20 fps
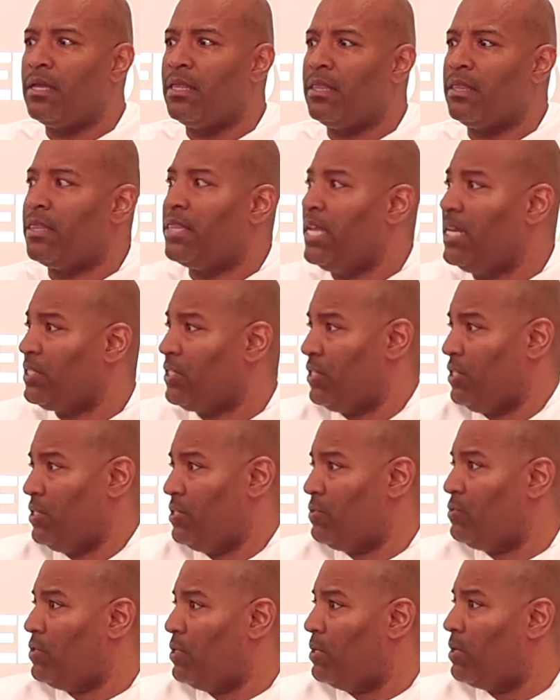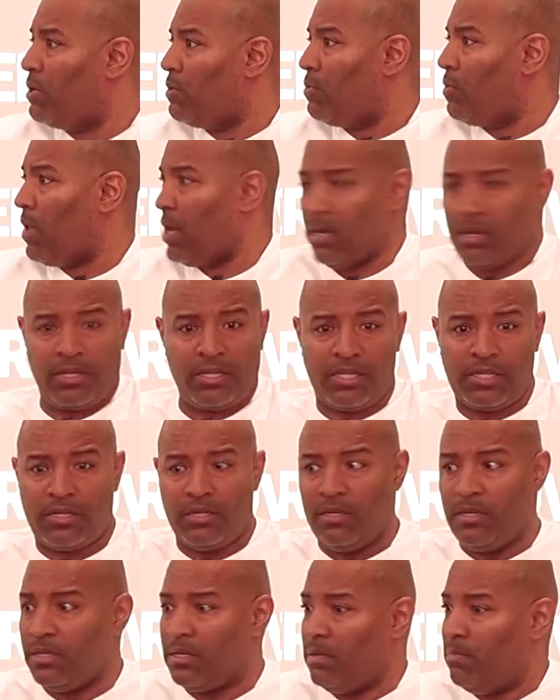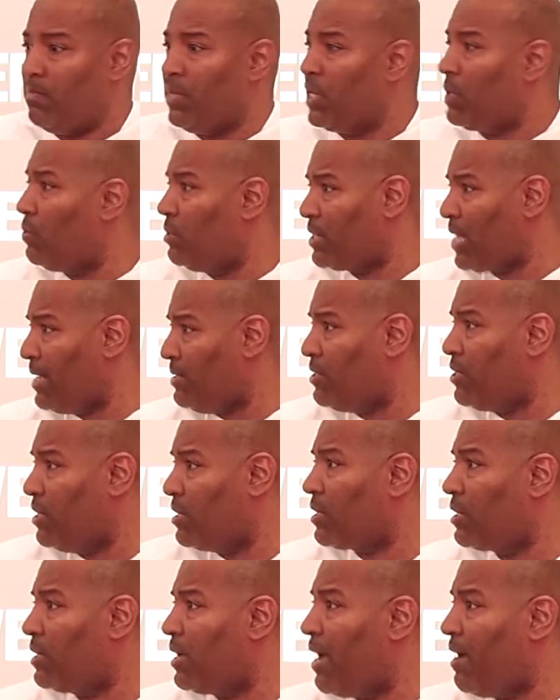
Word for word: this is, you know, because I took